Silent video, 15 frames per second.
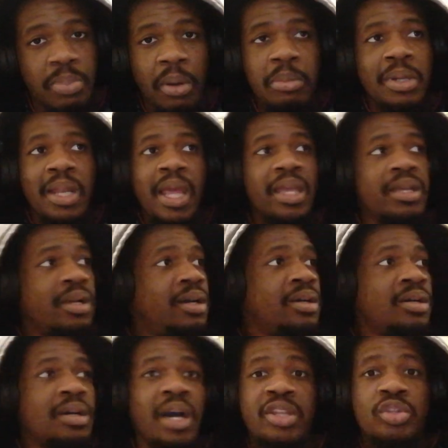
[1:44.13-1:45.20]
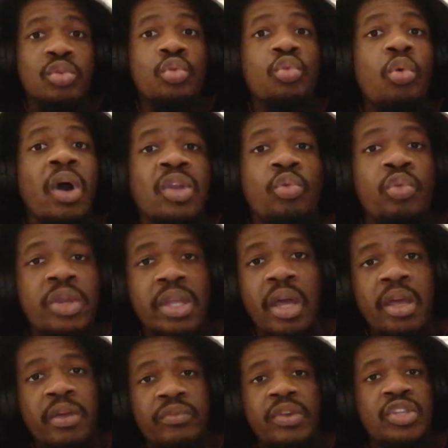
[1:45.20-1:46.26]
Probably like uh, a two-one
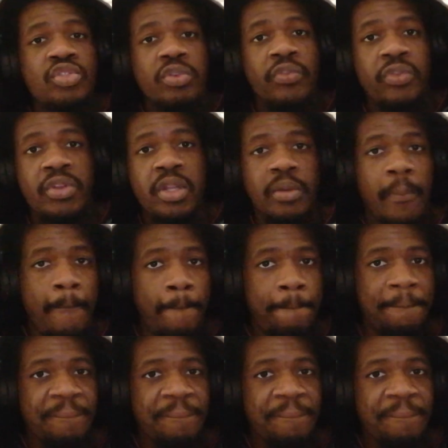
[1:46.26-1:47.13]
victory for them.